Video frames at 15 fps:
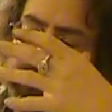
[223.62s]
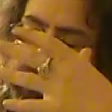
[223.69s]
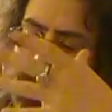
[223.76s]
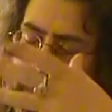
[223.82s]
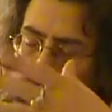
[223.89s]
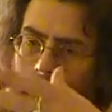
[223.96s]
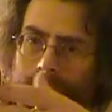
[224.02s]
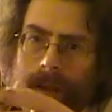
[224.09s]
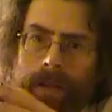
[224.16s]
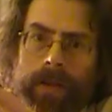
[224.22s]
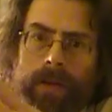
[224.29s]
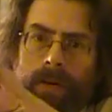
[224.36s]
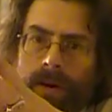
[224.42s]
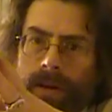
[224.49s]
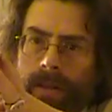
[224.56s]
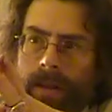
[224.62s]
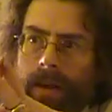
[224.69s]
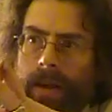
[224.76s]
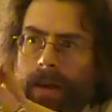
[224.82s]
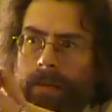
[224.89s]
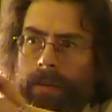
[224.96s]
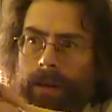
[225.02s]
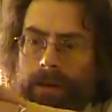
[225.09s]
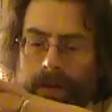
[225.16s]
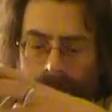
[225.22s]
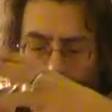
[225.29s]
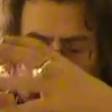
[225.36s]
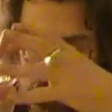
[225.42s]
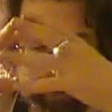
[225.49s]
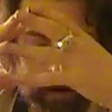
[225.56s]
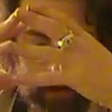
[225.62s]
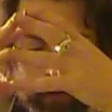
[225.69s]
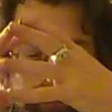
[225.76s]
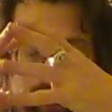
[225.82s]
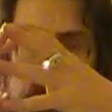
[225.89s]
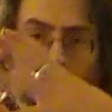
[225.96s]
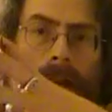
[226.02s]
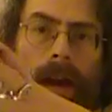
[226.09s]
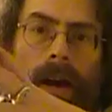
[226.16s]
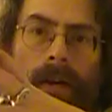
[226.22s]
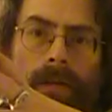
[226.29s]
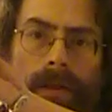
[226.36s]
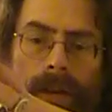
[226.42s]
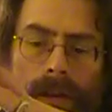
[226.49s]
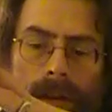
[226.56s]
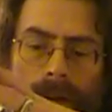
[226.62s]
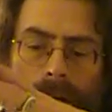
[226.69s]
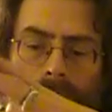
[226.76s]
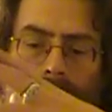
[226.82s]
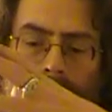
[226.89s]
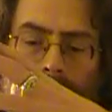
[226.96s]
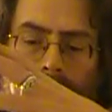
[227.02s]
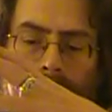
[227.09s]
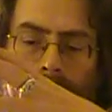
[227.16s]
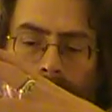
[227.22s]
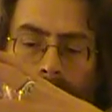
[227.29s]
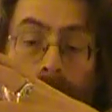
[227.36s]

really sort the game into very heavily uh,